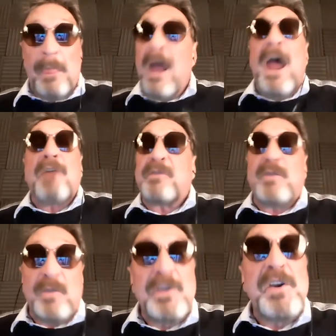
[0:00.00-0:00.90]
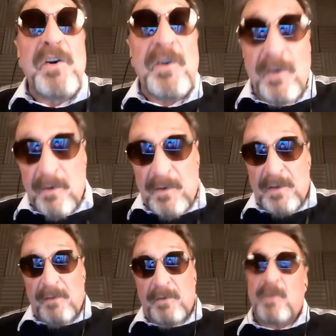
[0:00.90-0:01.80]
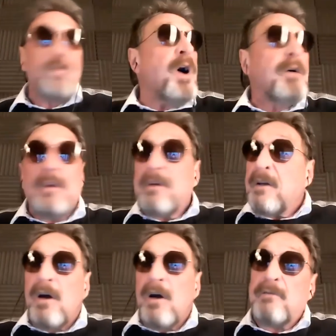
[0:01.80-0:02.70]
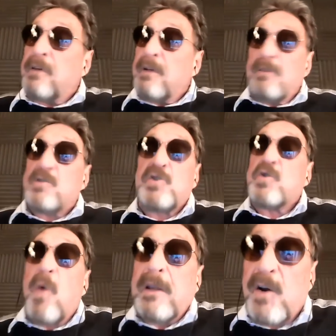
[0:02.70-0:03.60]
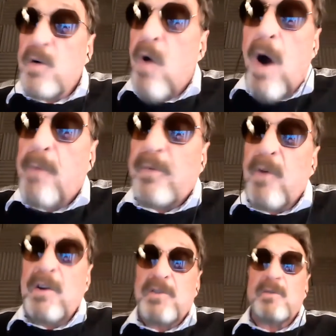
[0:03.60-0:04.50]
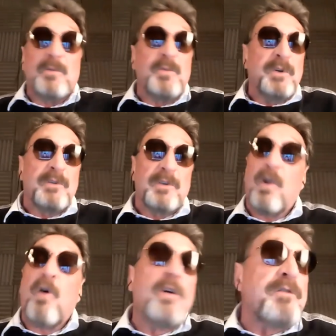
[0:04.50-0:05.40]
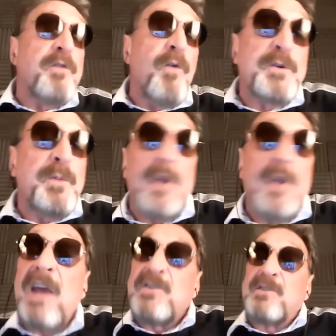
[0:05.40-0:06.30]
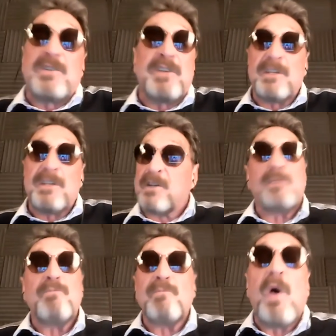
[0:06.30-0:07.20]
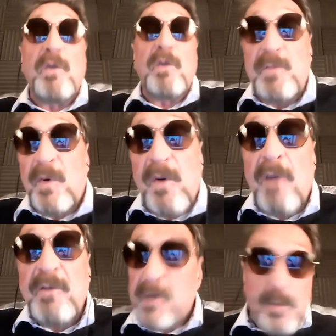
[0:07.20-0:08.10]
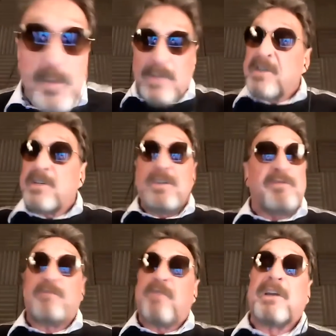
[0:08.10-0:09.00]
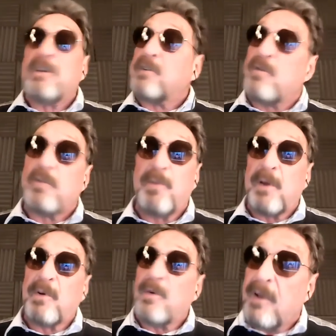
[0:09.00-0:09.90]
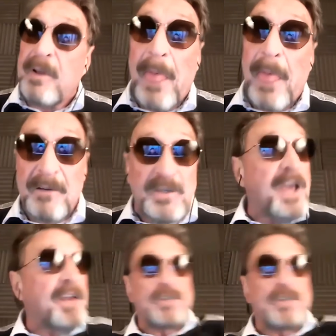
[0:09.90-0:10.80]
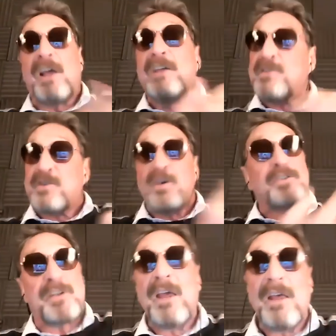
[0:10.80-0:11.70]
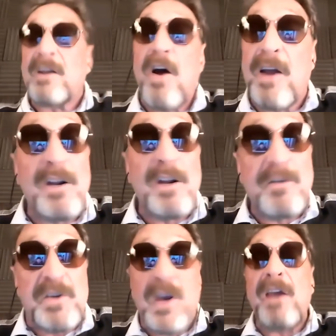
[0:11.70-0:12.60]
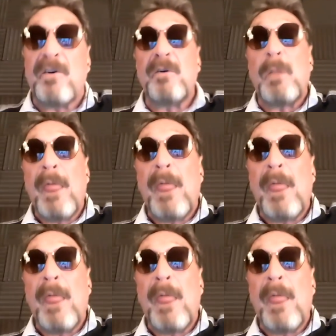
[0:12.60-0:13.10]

after years of joint cooperation with law enforcement agencies in multiple countries, which is the fucking truth, people. Janice and I just got out of jail